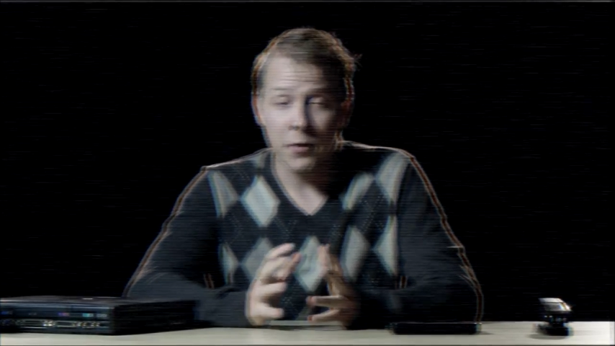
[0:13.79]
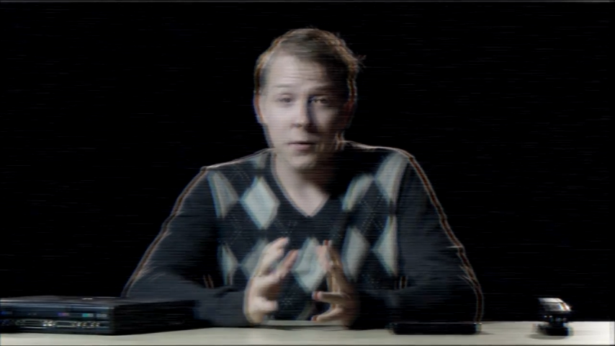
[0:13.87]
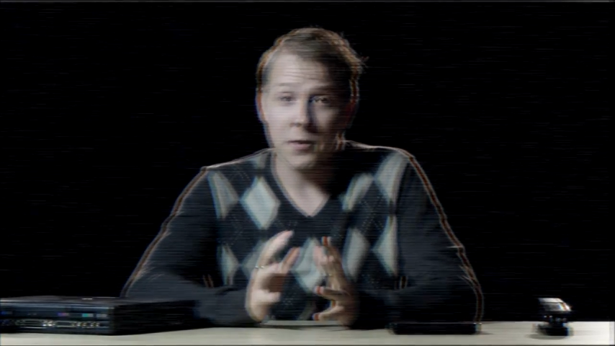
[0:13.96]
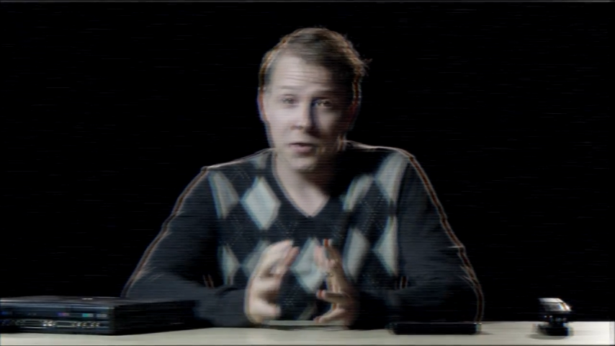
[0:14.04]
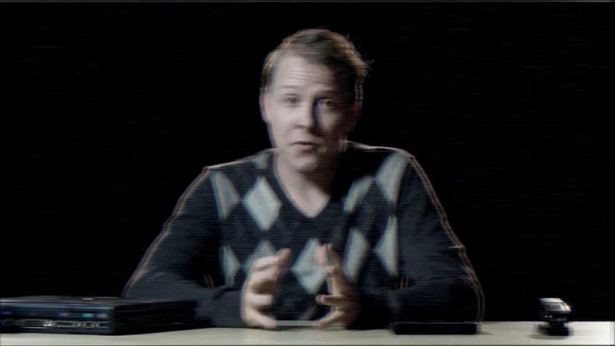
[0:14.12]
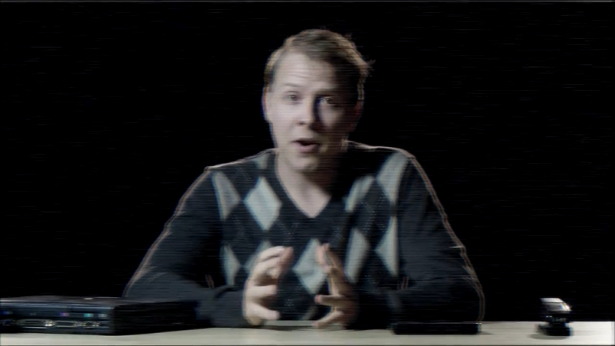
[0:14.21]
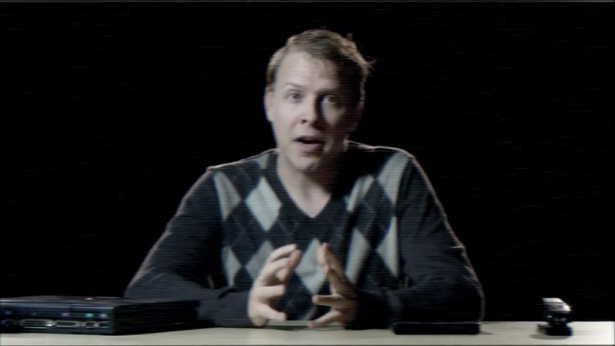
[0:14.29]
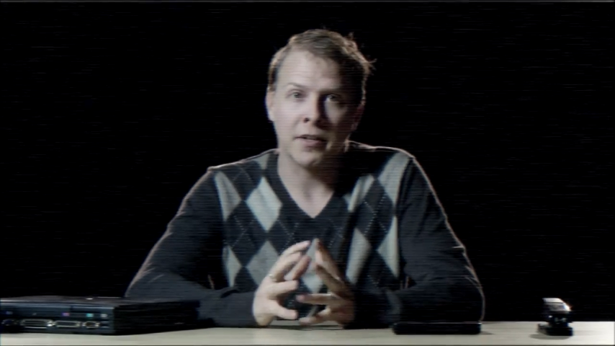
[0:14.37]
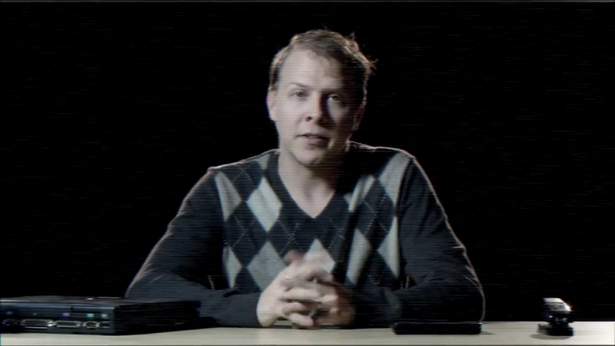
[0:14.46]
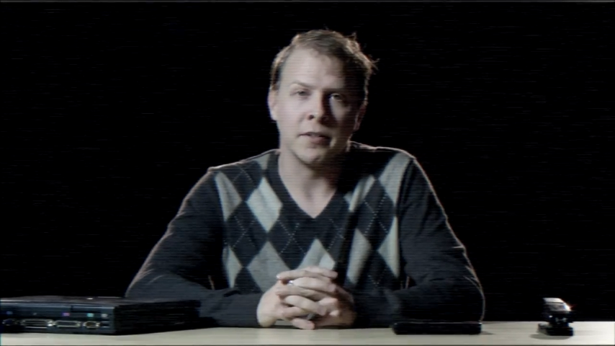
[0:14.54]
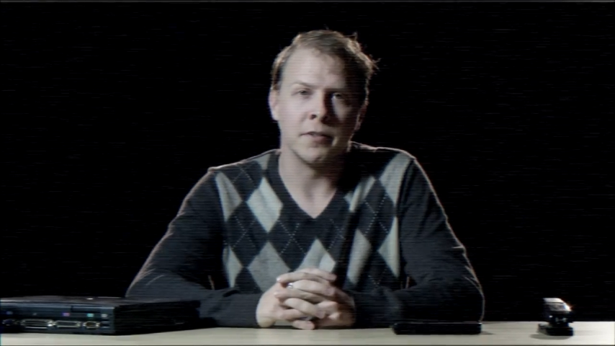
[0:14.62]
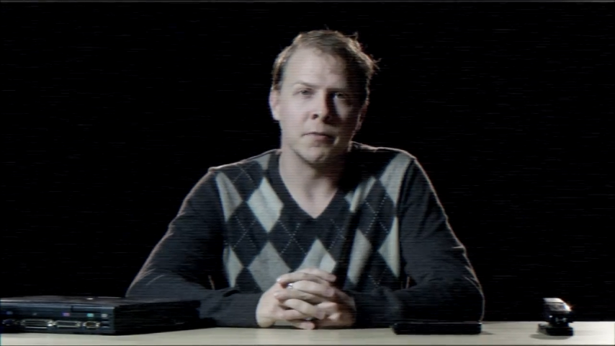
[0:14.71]
other
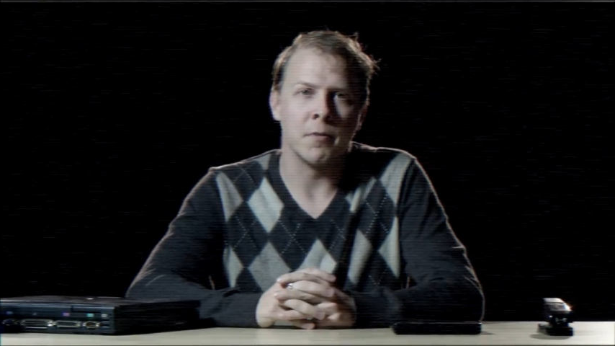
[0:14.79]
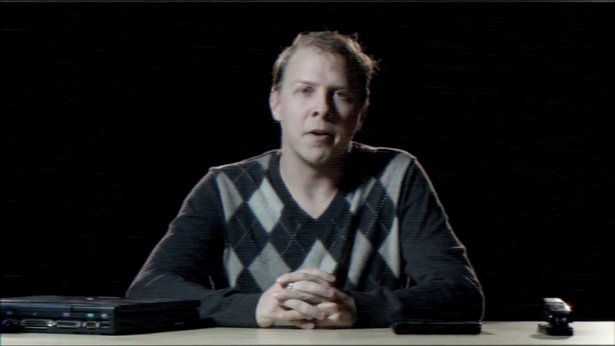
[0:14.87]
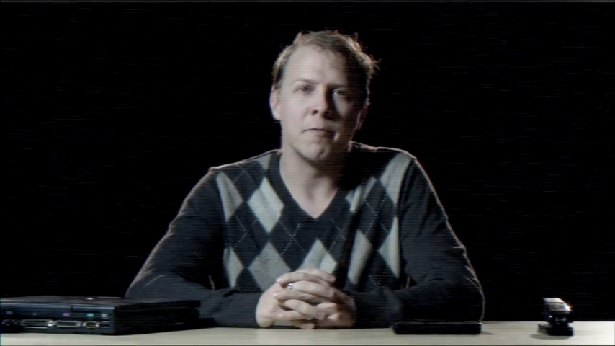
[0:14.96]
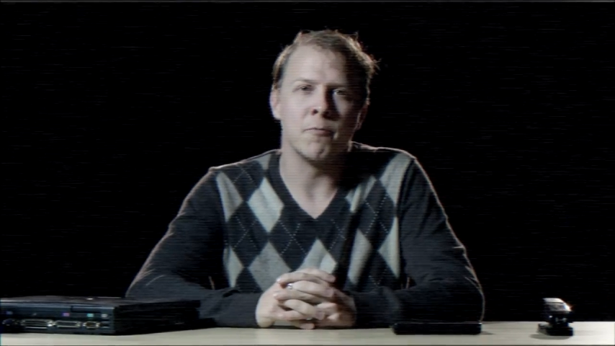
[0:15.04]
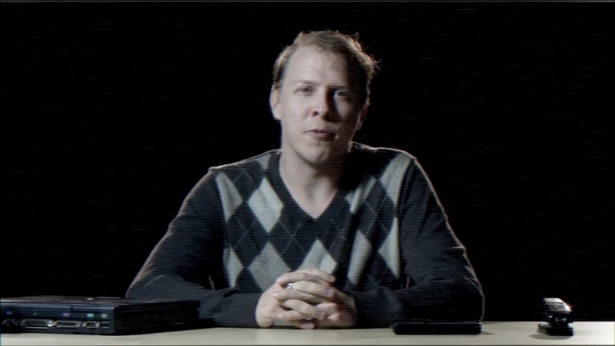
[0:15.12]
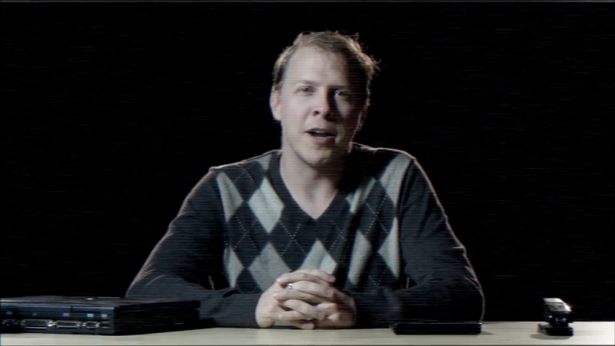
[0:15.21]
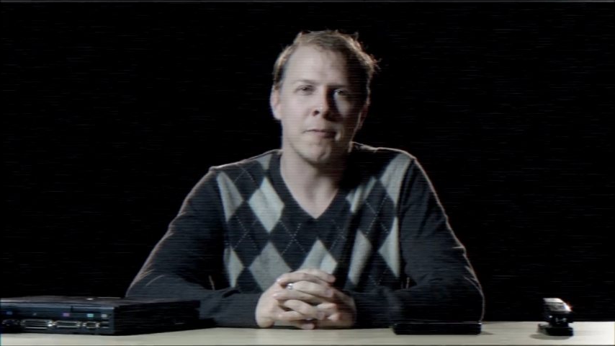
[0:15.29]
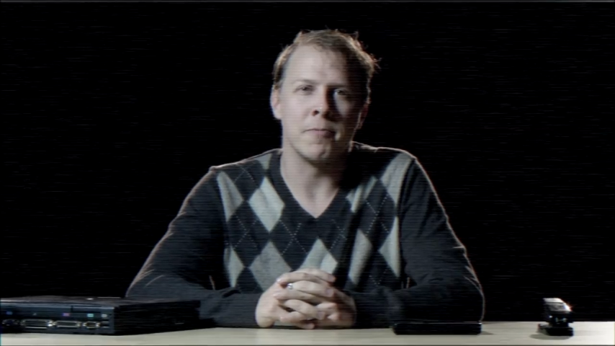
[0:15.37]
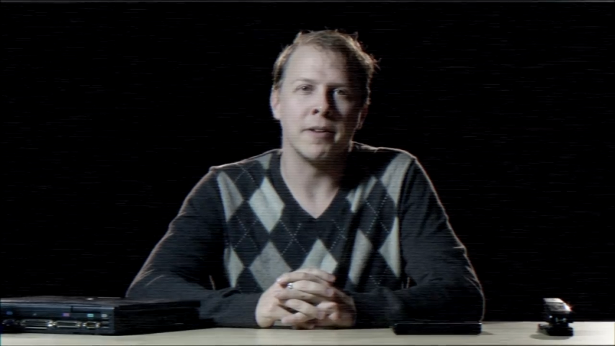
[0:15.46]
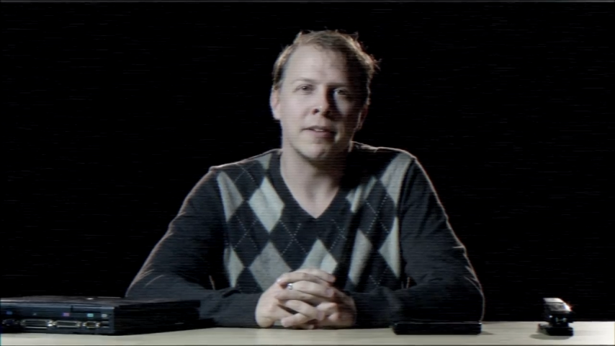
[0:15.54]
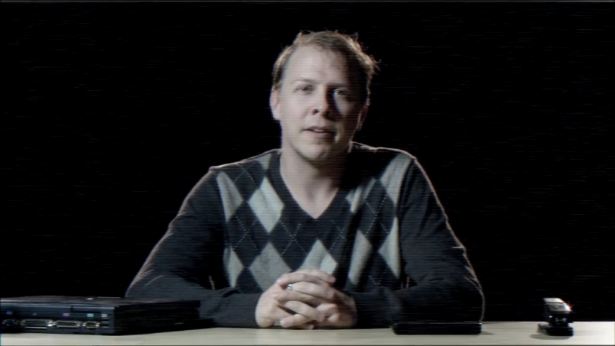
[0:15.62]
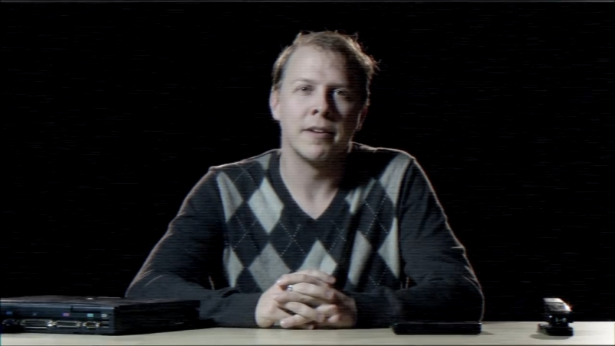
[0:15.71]
distractions run
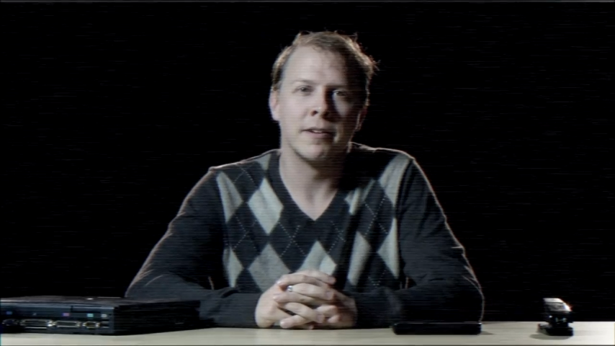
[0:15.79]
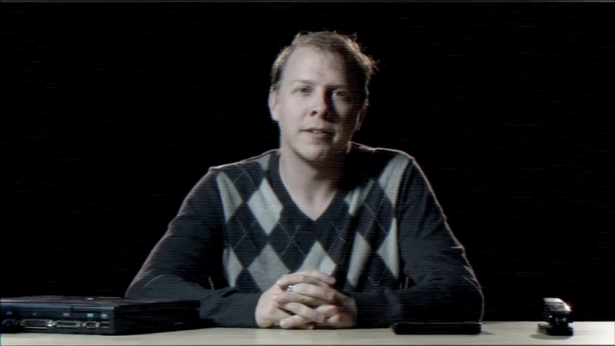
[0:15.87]
rampant.